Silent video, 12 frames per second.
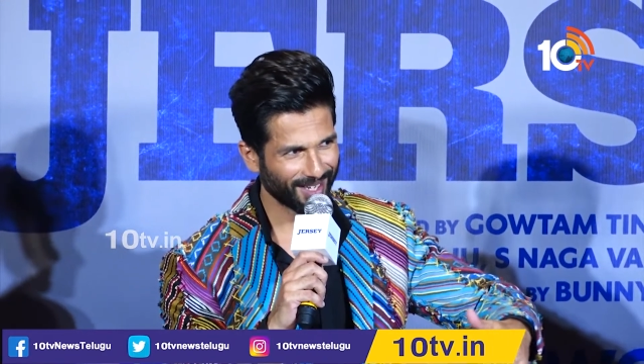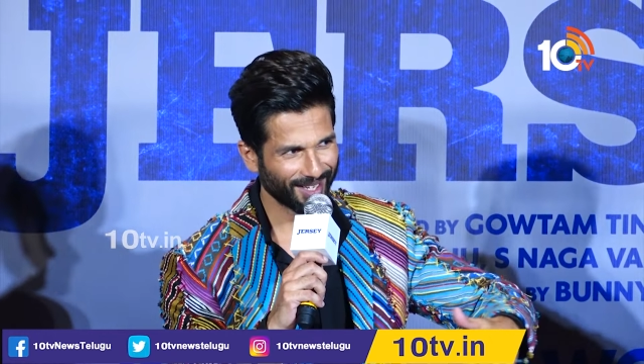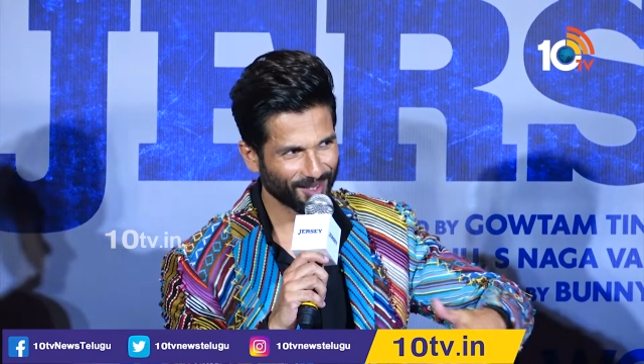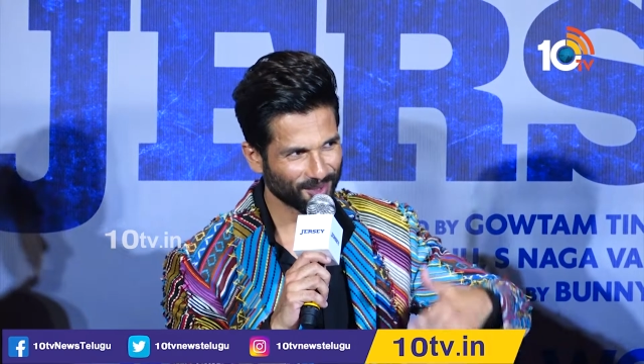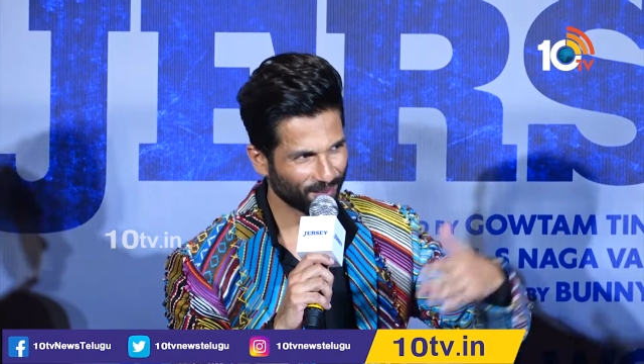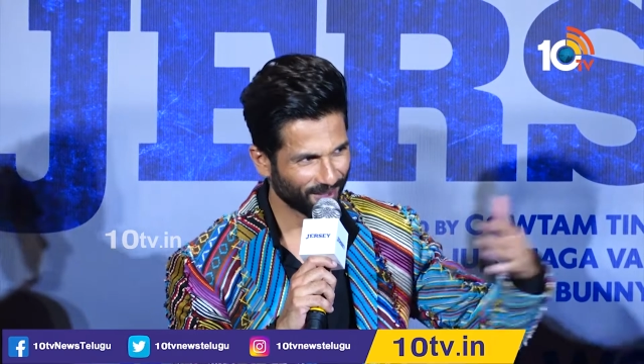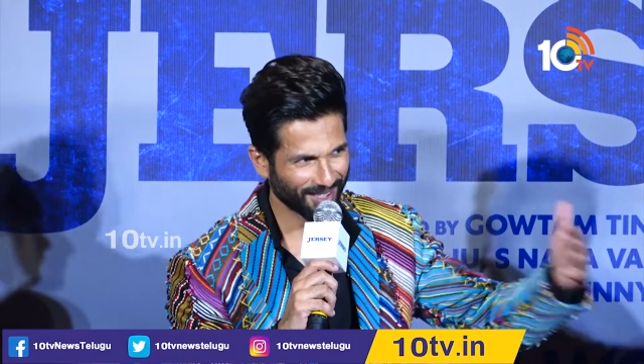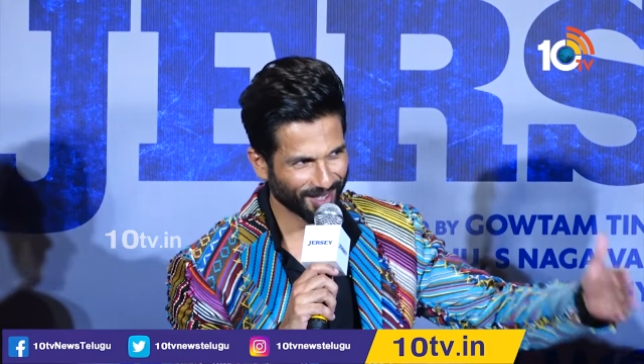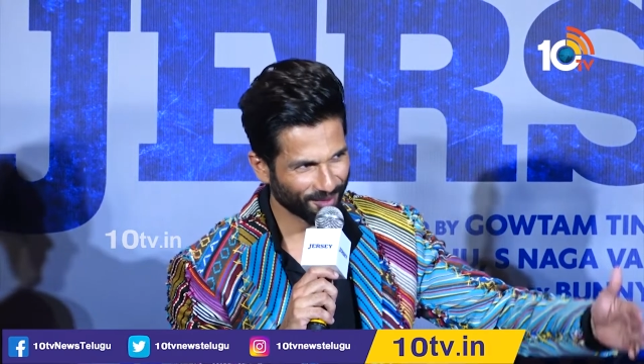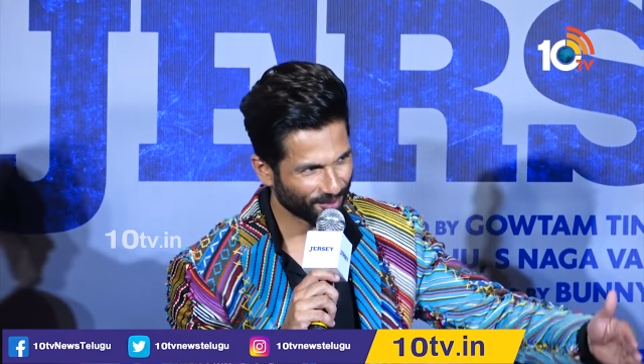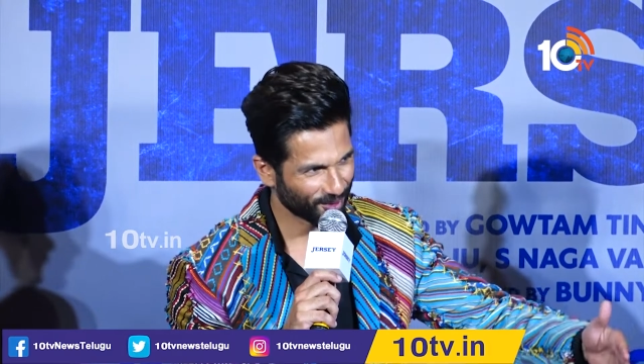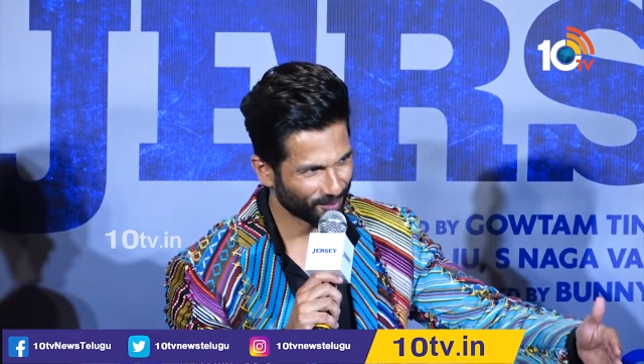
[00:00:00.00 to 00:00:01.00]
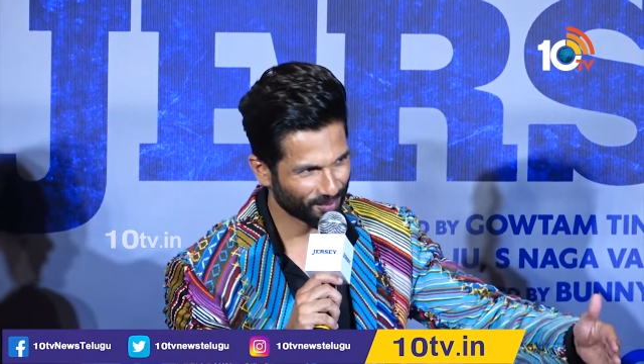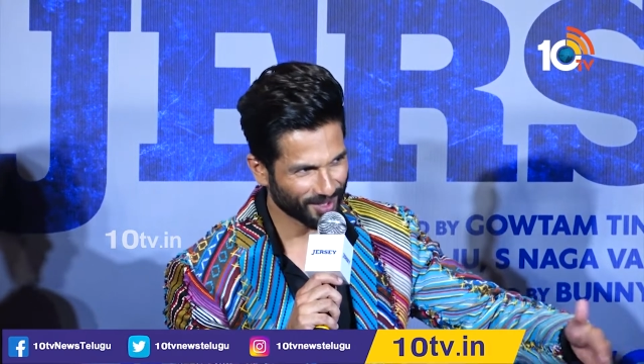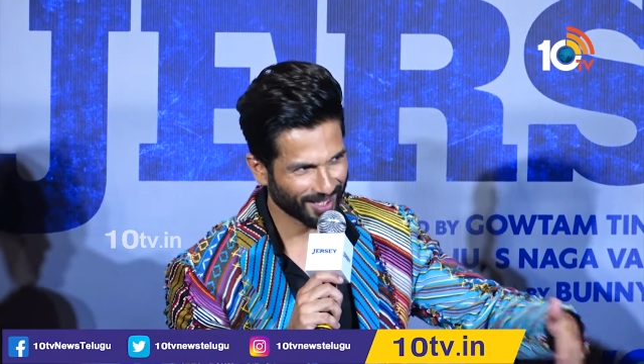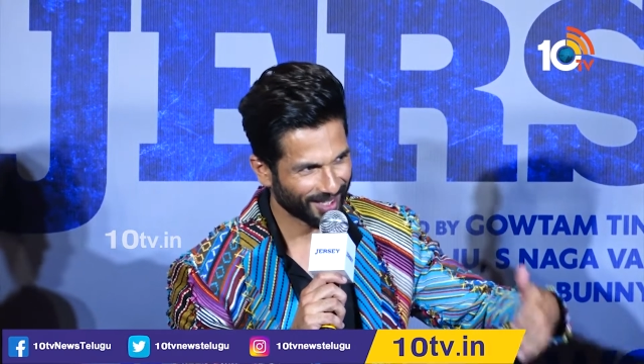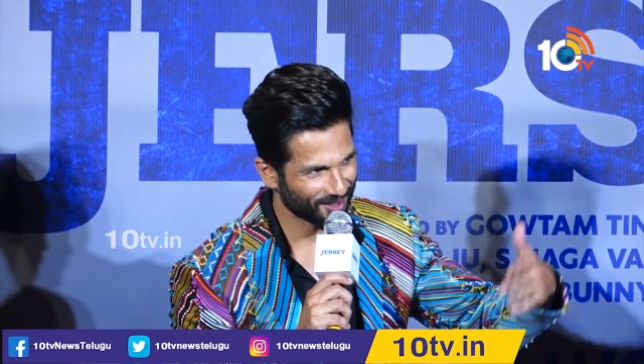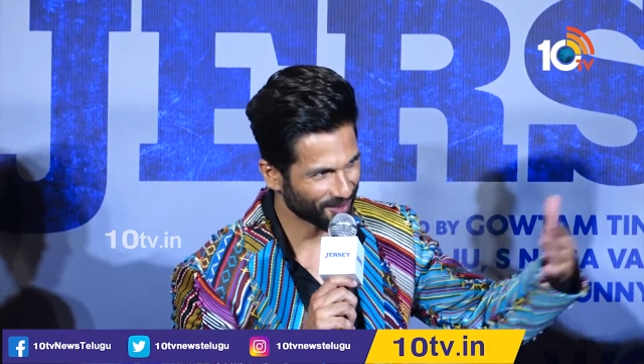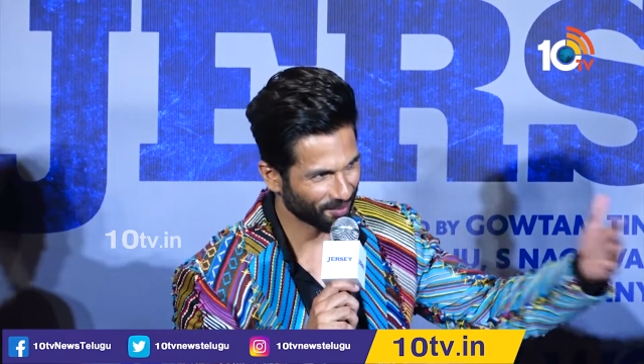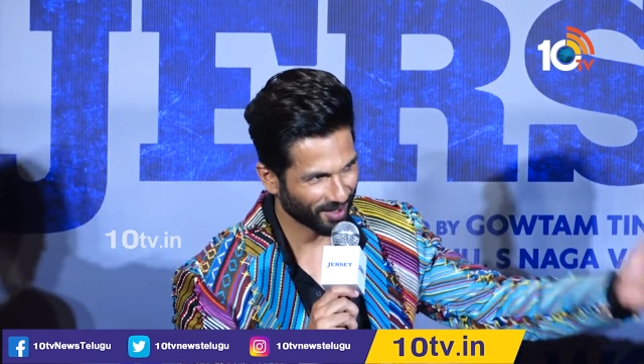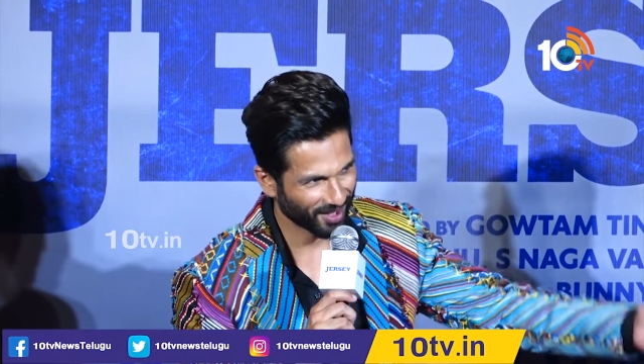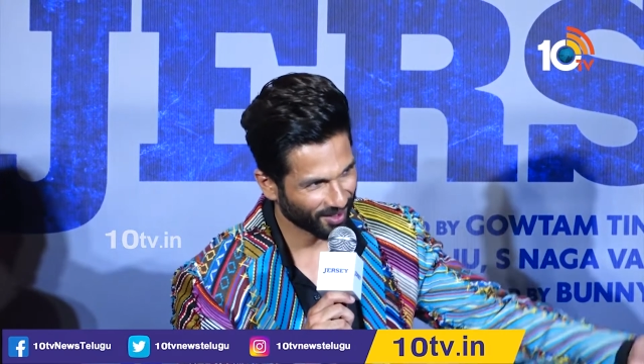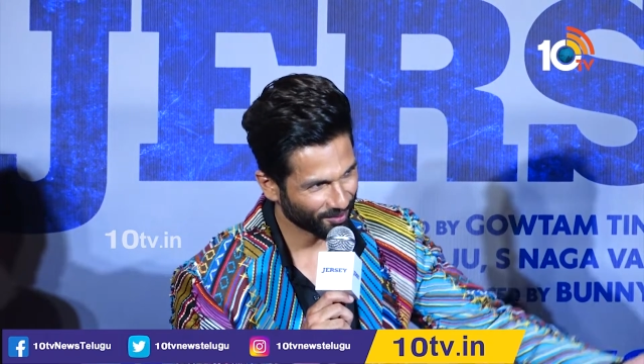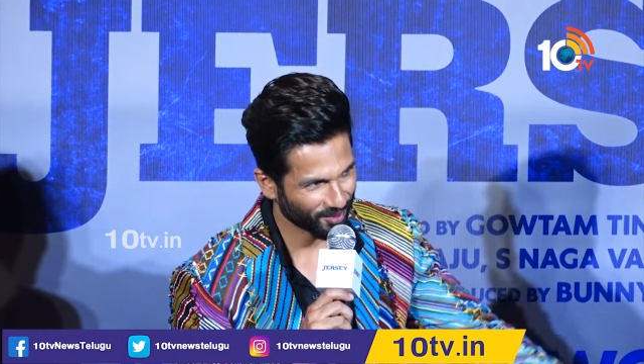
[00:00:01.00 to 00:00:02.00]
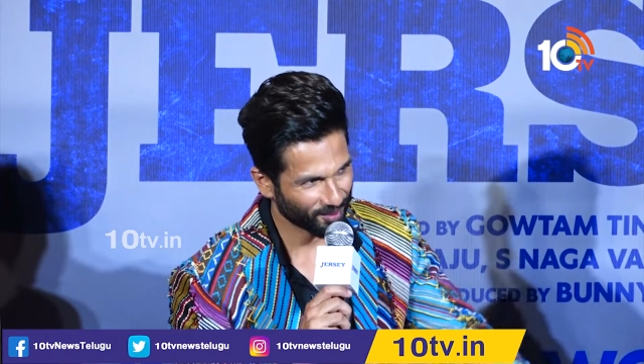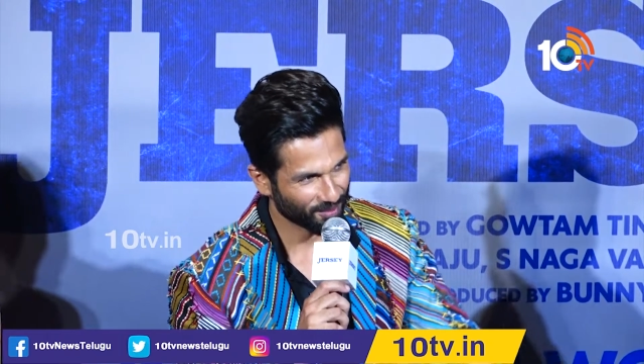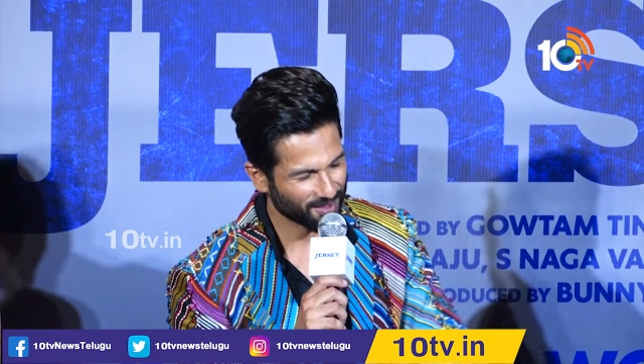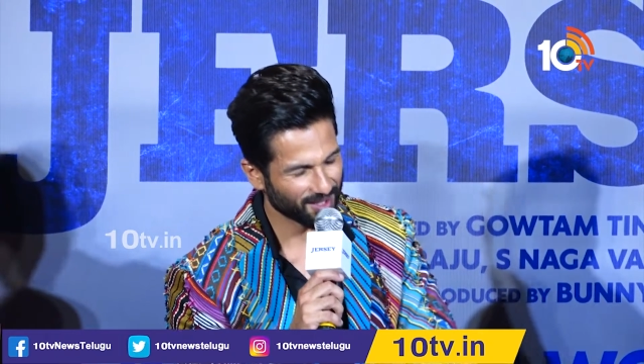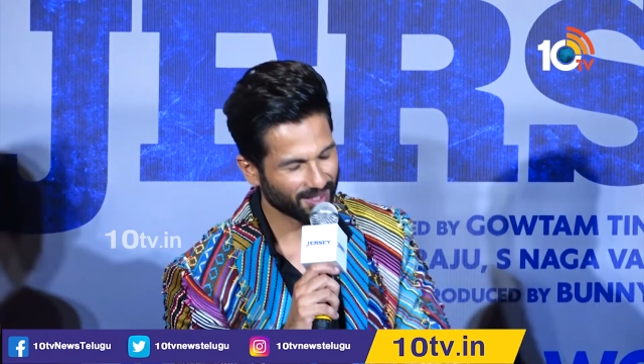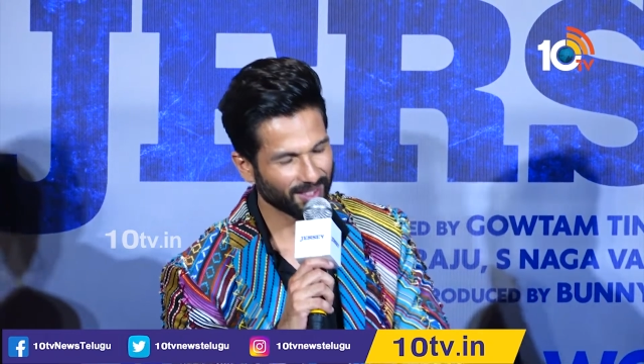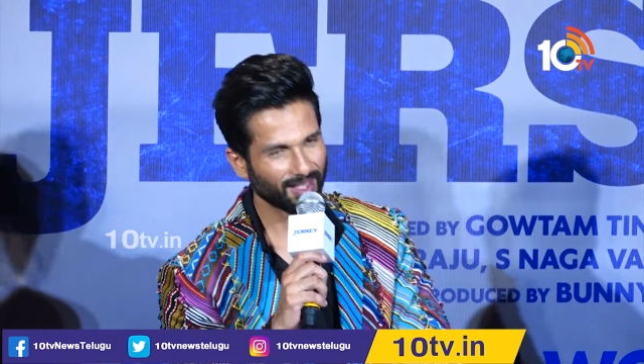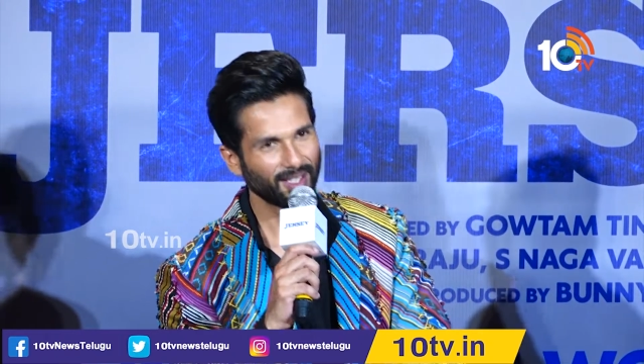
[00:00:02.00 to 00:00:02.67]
like so many other films are like so many other films. And,